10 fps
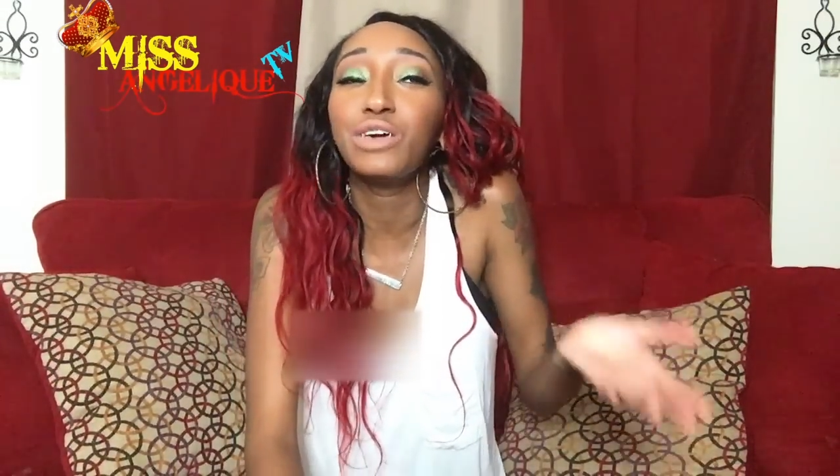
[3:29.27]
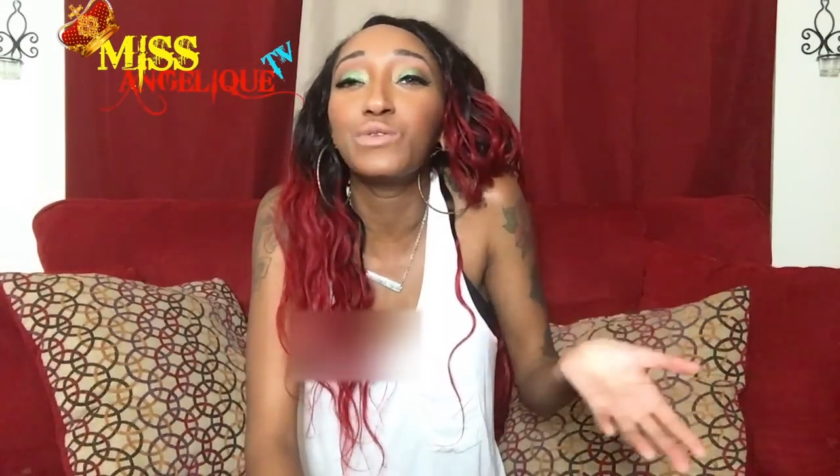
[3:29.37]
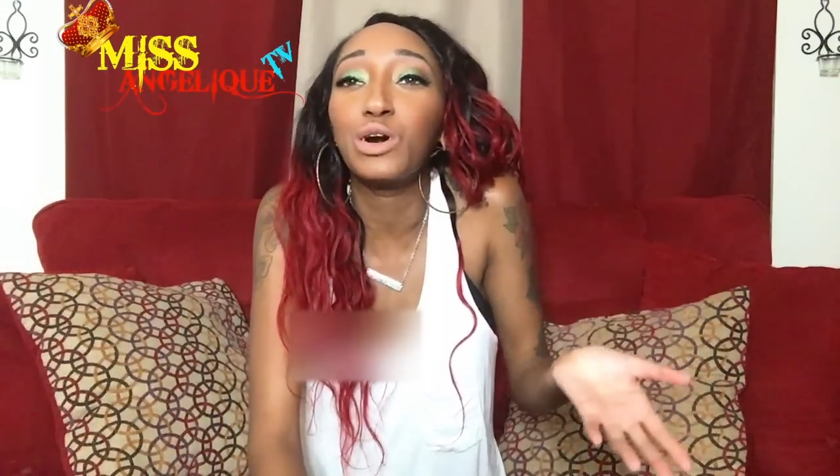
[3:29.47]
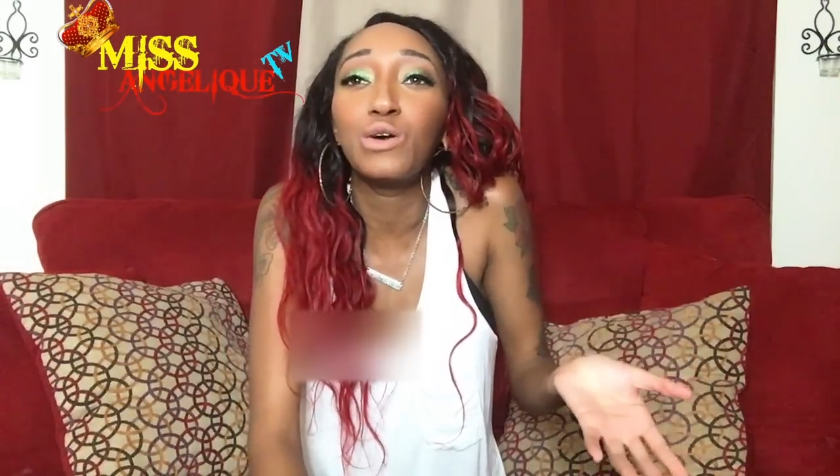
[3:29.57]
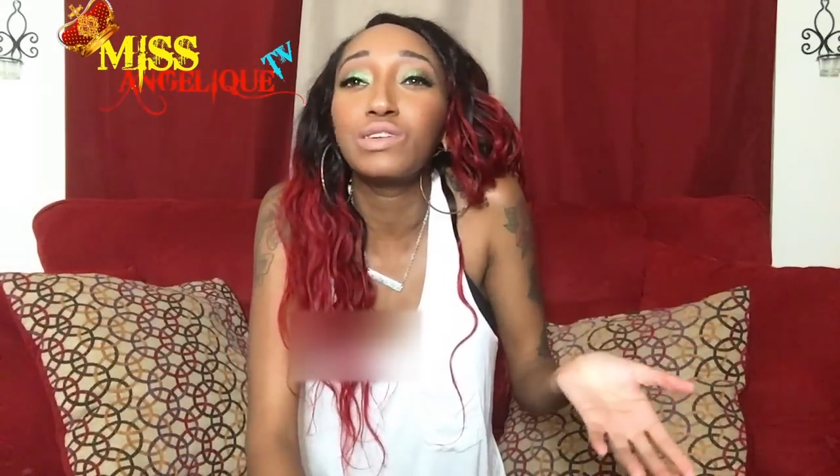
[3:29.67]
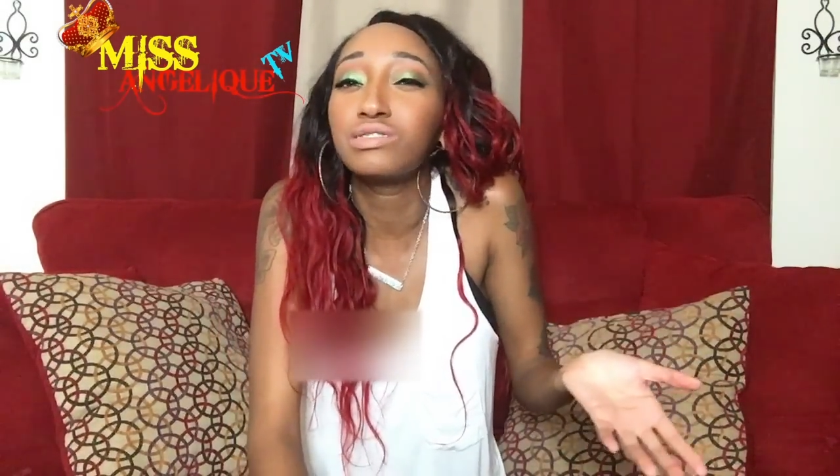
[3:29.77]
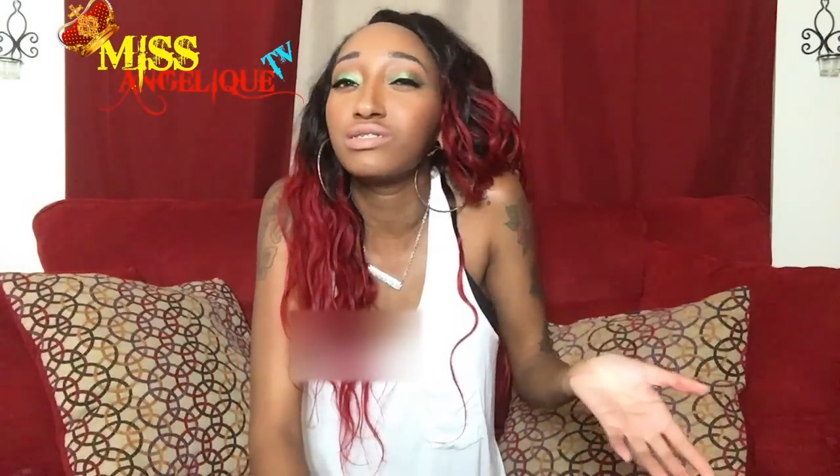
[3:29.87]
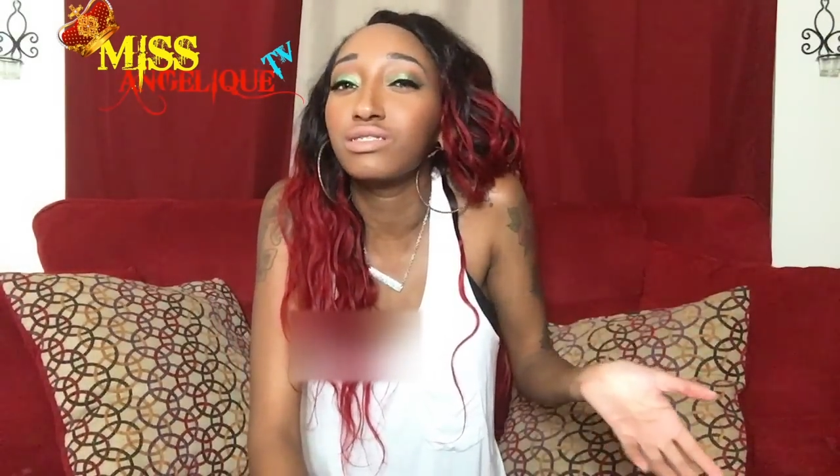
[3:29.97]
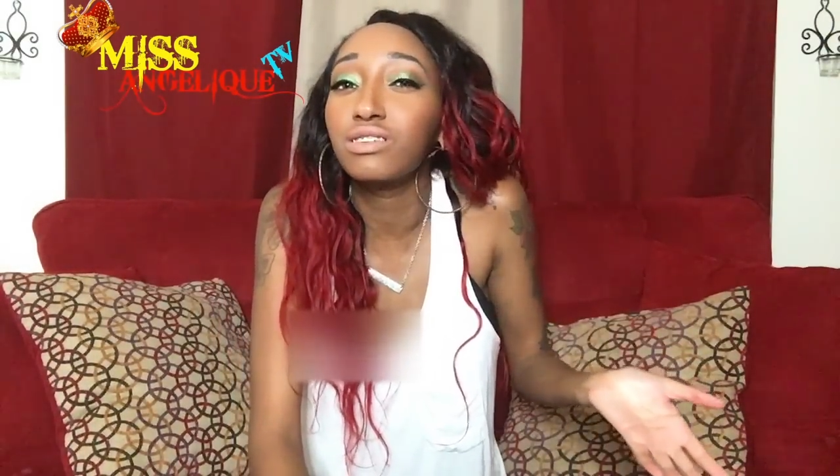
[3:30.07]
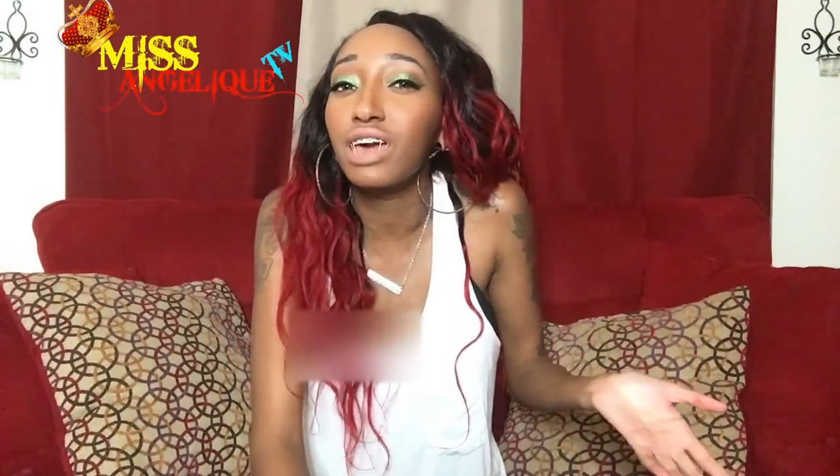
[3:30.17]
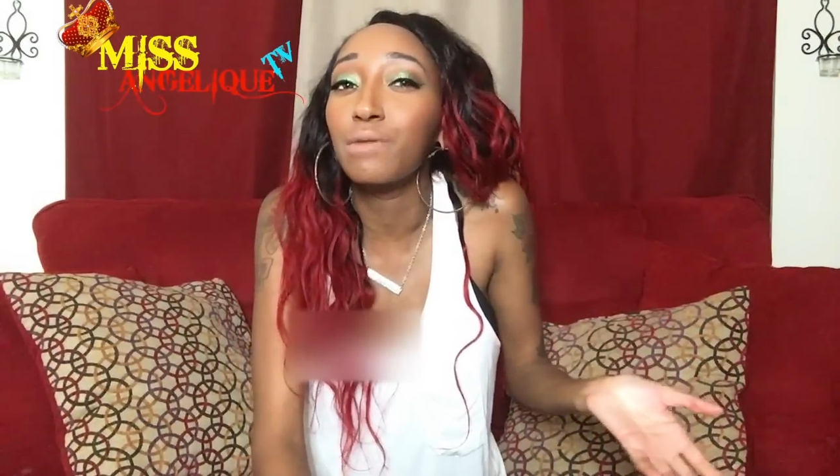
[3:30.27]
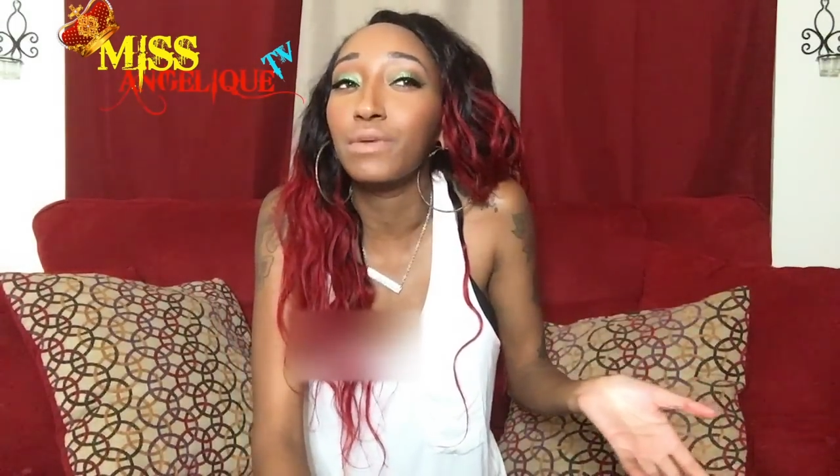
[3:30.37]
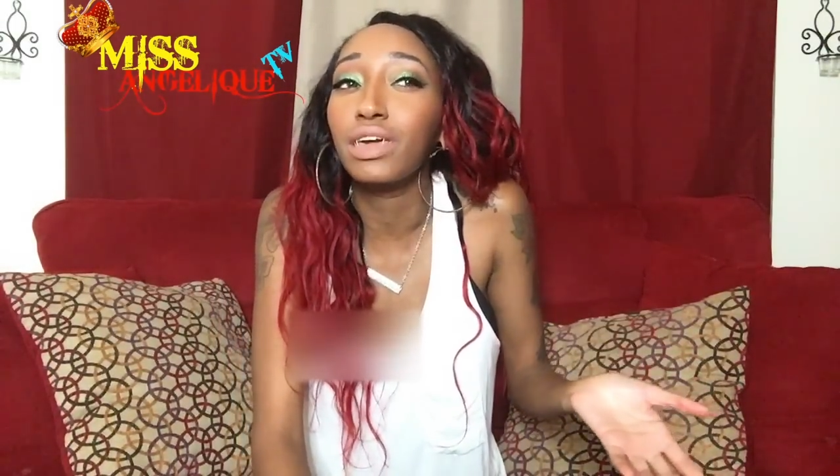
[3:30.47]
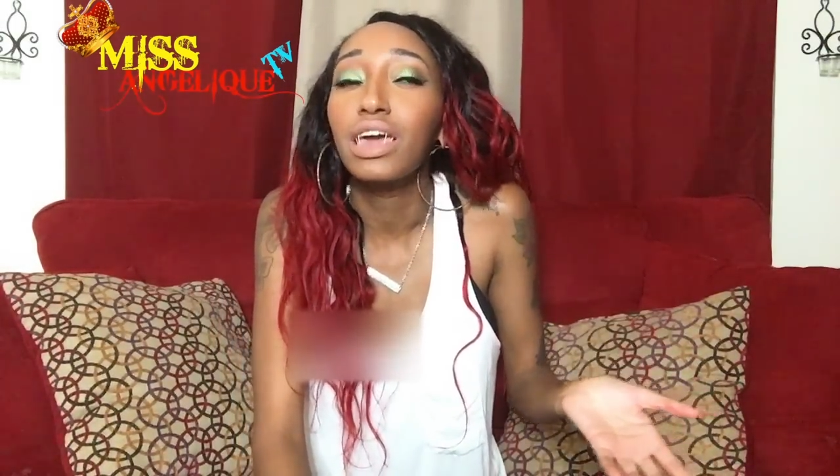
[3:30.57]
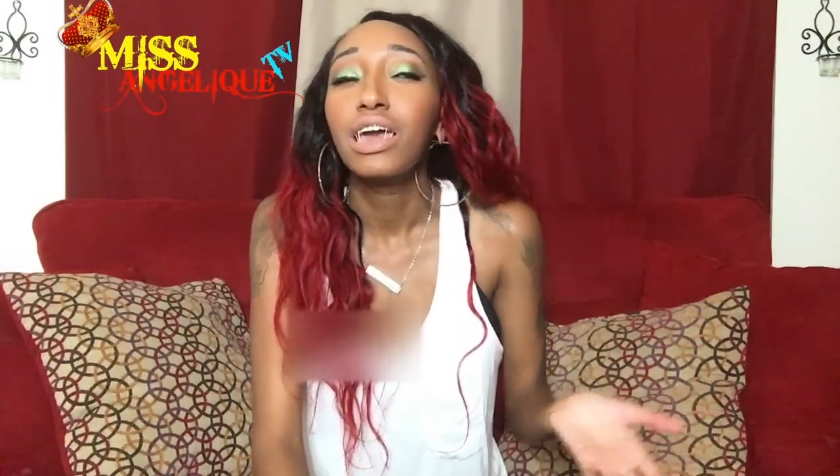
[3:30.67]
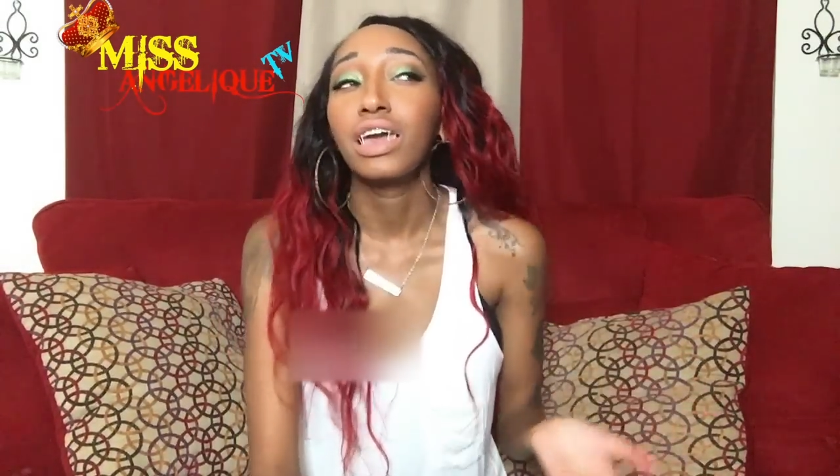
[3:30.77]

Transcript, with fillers: would always just look at me